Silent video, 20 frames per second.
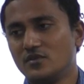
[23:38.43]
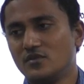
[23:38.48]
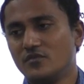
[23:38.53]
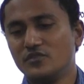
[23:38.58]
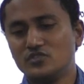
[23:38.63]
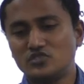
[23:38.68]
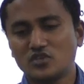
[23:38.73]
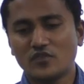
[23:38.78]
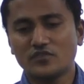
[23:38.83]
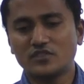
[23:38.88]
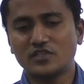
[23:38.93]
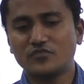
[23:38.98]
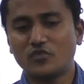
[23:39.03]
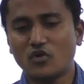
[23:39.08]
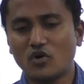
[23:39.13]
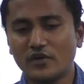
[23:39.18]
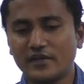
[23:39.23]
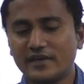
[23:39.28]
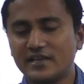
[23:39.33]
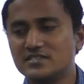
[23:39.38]
Which of the
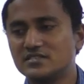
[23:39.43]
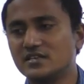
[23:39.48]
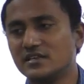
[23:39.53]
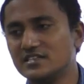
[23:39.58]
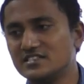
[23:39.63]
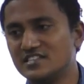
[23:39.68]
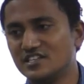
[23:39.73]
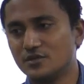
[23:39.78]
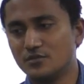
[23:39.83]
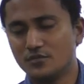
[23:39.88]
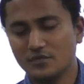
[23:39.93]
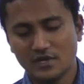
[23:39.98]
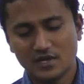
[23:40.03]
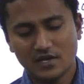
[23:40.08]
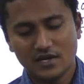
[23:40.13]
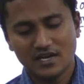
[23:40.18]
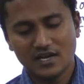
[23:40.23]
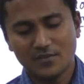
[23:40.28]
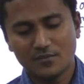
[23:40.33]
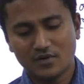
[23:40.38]
following is the reason?
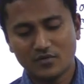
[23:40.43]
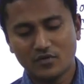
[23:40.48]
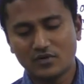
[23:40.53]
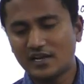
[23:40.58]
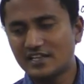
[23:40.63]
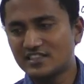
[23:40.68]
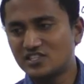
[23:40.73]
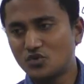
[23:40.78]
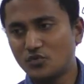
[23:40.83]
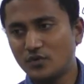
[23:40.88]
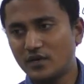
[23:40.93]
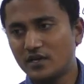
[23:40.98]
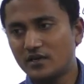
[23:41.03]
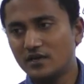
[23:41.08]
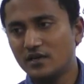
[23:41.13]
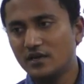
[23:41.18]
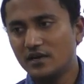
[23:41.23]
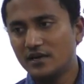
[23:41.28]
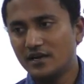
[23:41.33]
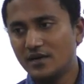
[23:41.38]
Number 1, earthquake.